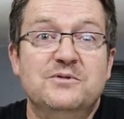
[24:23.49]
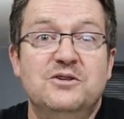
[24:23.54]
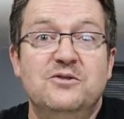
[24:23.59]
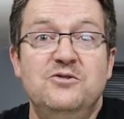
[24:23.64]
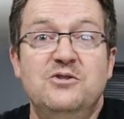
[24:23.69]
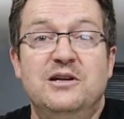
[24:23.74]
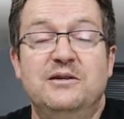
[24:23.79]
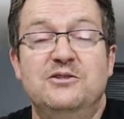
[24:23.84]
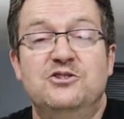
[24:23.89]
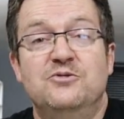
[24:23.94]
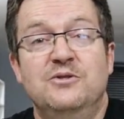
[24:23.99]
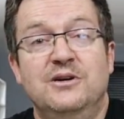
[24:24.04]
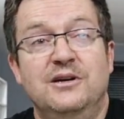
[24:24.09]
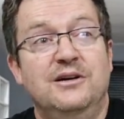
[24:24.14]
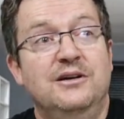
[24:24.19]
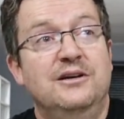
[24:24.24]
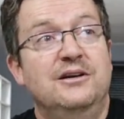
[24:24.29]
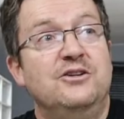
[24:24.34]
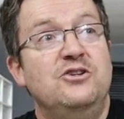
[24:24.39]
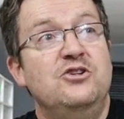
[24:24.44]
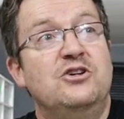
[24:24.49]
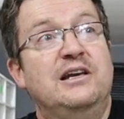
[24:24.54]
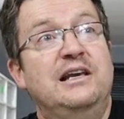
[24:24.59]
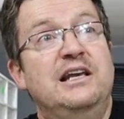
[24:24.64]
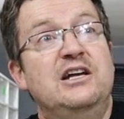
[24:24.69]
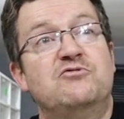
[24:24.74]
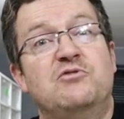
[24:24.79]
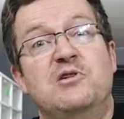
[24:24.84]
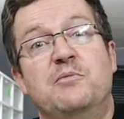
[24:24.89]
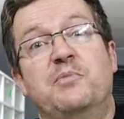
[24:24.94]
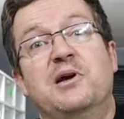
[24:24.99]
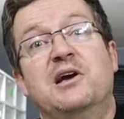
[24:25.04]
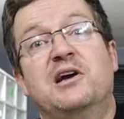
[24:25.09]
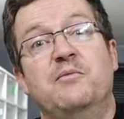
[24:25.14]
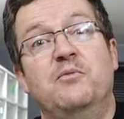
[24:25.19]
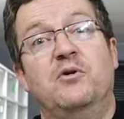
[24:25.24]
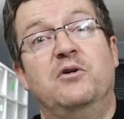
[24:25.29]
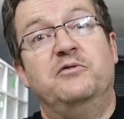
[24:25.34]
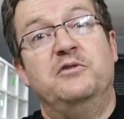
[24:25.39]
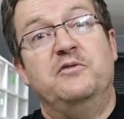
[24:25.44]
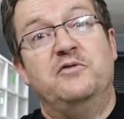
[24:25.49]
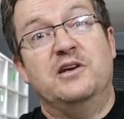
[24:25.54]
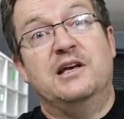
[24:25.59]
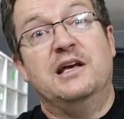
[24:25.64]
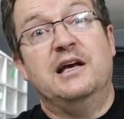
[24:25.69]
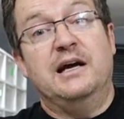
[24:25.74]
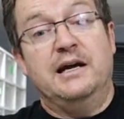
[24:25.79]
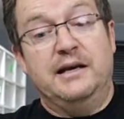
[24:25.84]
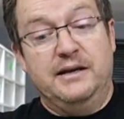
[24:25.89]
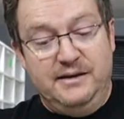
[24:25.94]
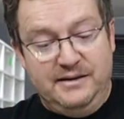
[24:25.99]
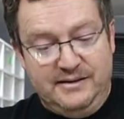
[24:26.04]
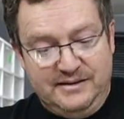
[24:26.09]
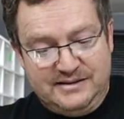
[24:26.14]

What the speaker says: So you can literally pick them off if you can.